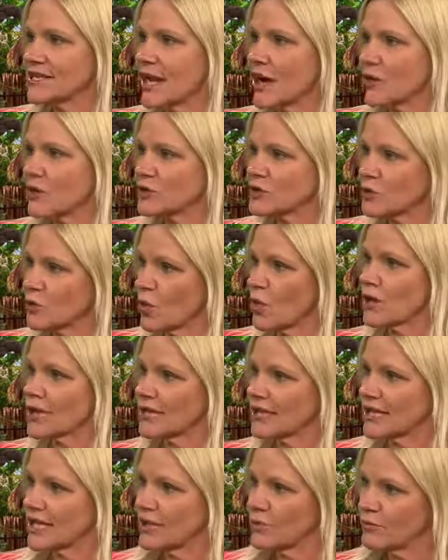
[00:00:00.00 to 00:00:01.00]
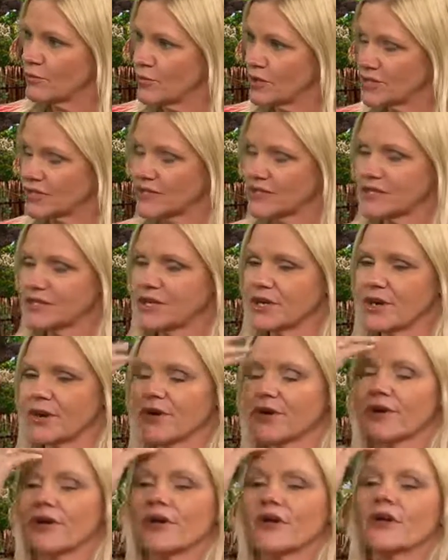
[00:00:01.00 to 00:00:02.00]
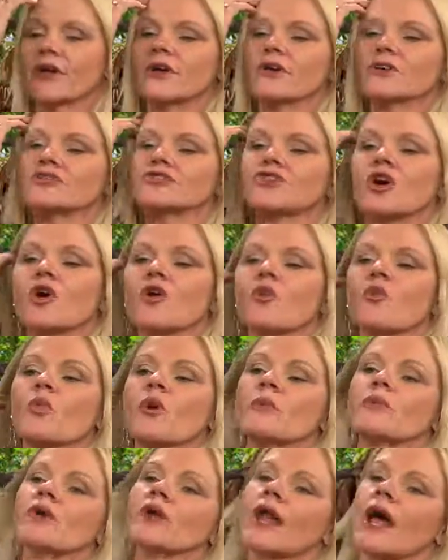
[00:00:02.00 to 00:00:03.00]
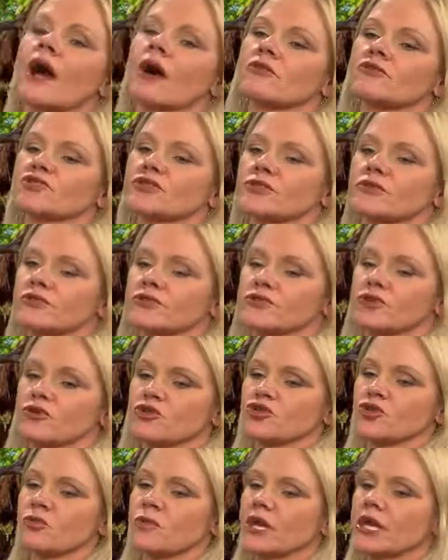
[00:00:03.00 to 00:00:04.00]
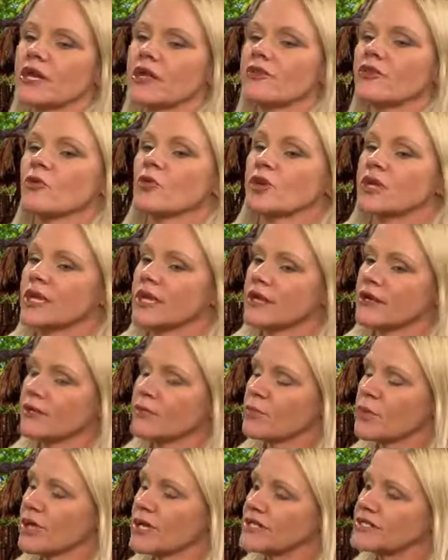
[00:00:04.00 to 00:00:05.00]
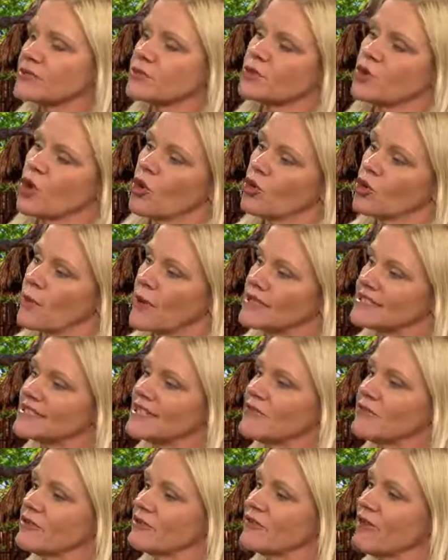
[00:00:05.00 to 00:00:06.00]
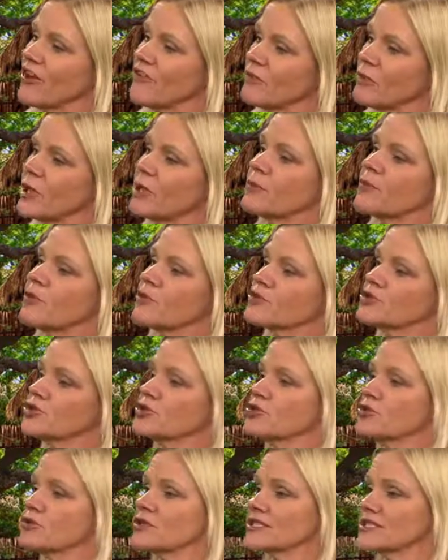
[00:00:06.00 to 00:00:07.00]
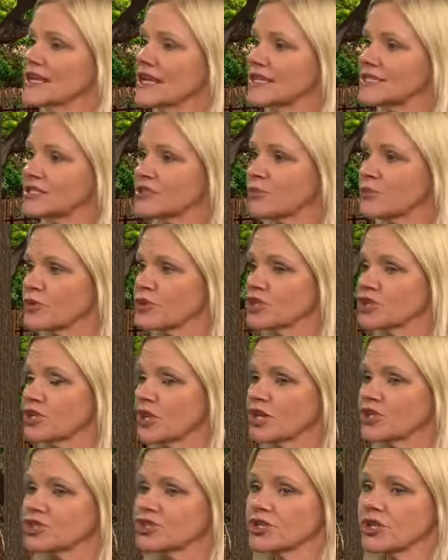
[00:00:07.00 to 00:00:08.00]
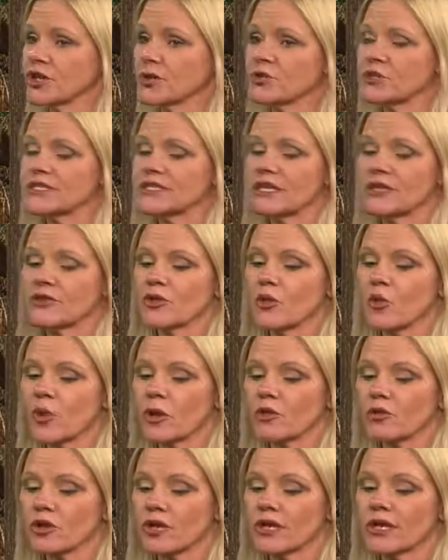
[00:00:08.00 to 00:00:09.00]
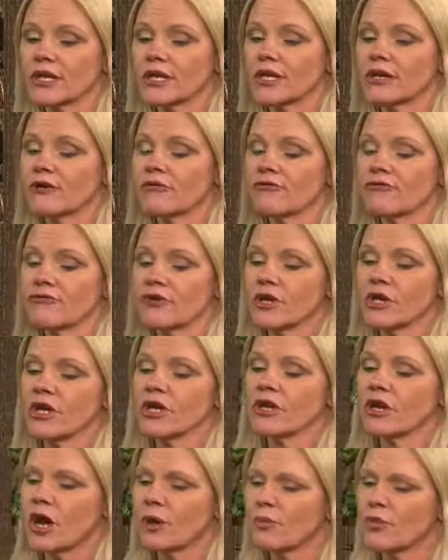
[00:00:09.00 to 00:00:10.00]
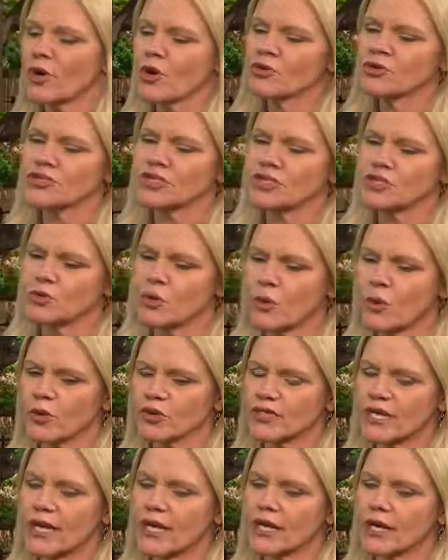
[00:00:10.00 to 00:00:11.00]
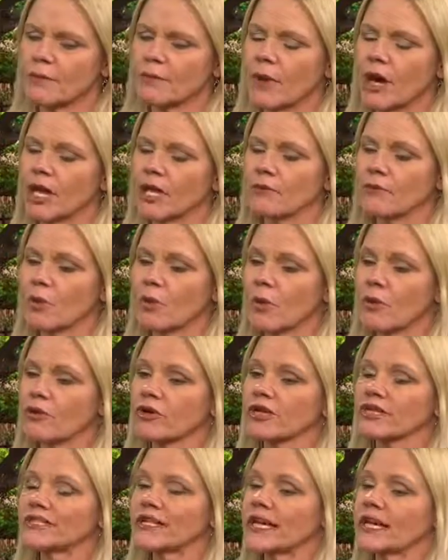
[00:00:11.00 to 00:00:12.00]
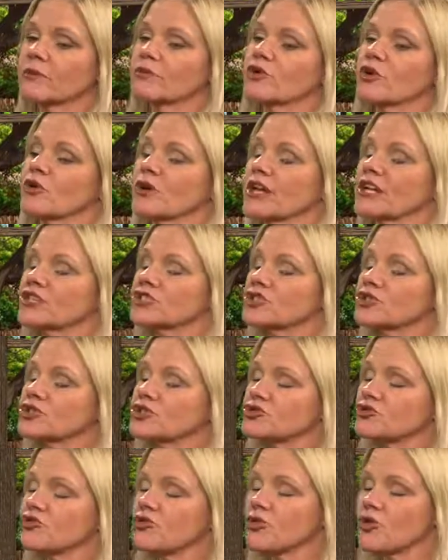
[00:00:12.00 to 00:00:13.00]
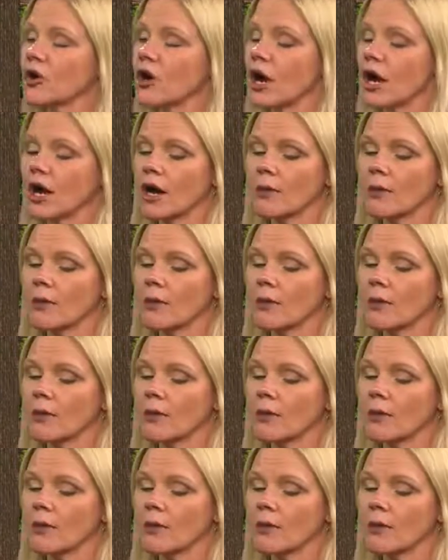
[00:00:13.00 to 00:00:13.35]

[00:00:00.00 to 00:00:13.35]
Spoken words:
town, because we wanted to keep business here. So we put out to social media that we needed a place that would hold about 75 people to do this guest appreciation, and we said that we were going to give, not proceeds, we weren't taking up money, but we were going to take up donations for